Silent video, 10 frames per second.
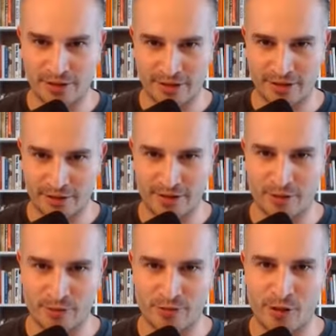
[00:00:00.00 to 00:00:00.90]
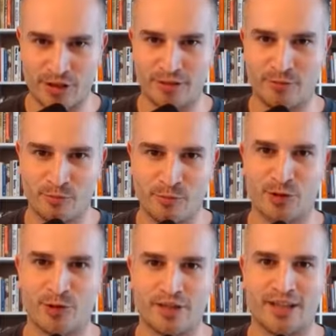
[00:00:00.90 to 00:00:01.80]
there's like a like a rigid
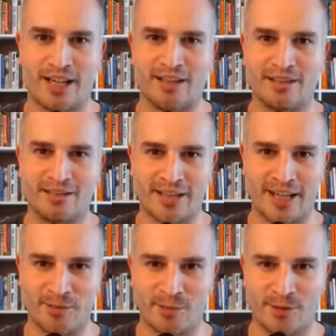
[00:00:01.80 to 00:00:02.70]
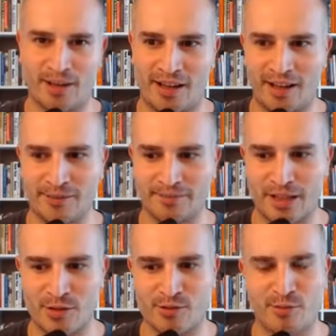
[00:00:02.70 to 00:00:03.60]
personality type um,
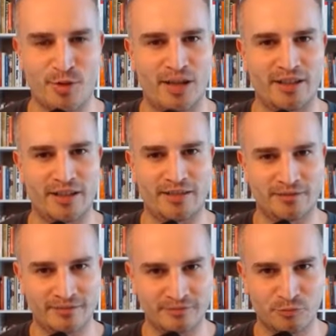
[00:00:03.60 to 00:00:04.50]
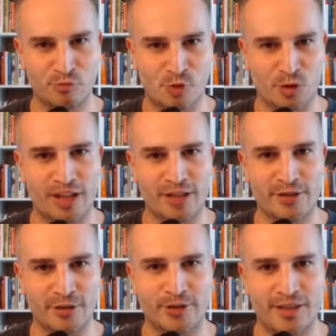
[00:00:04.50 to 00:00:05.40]
that you embody more or less
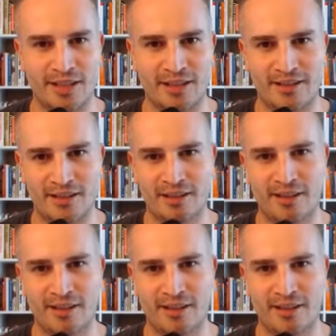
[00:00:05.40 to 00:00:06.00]
to a t